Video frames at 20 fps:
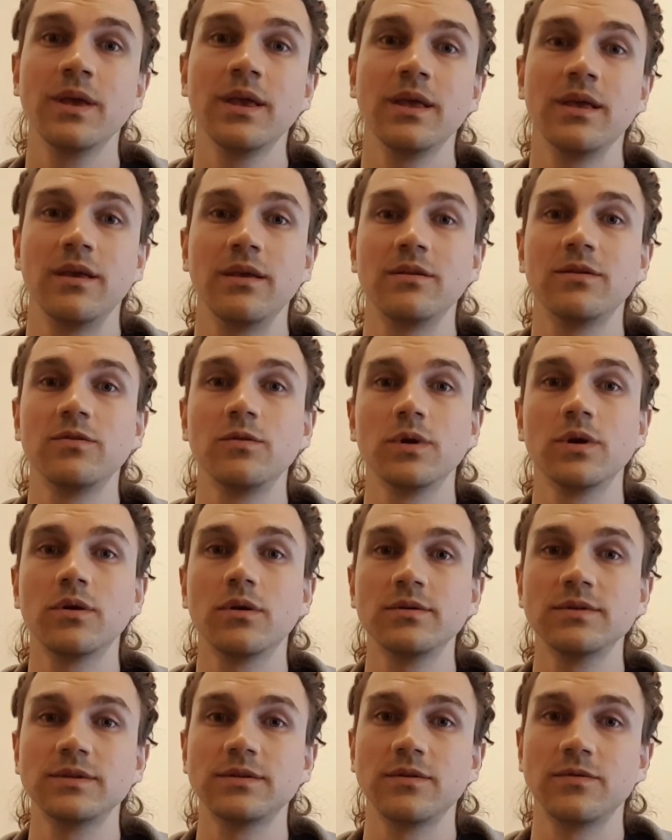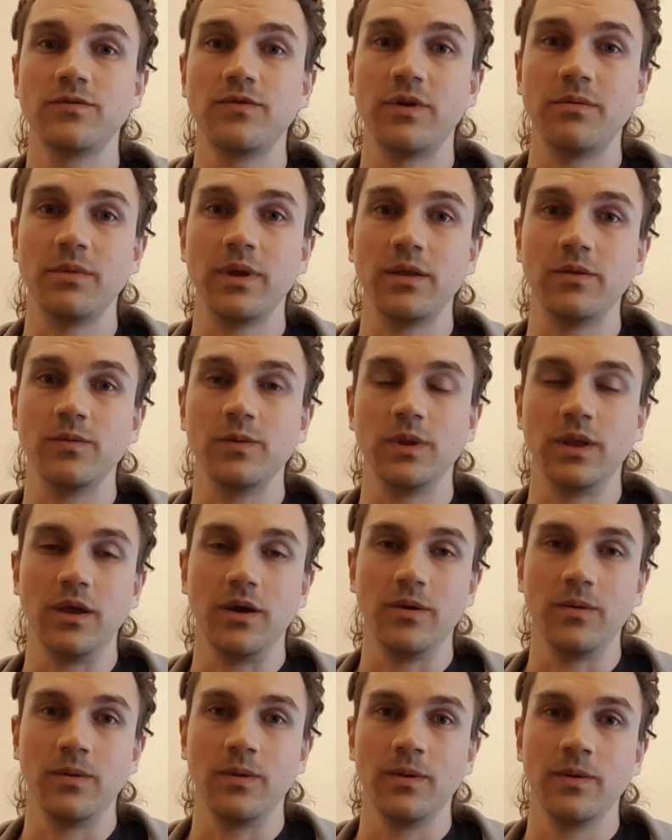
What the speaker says: into a constant frame rate video,